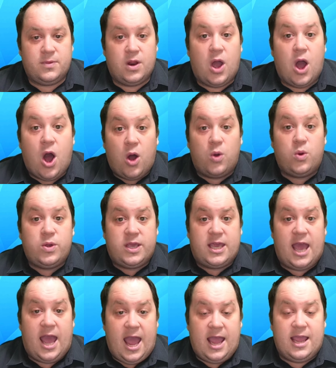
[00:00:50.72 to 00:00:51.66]

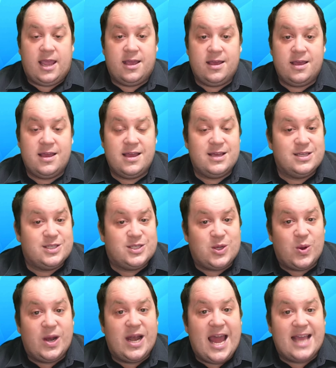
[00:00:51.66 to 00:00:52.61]
Okay, so
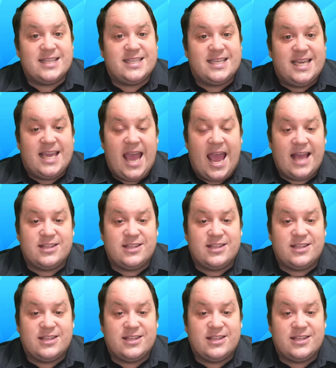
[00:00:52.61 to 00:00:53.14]
let's get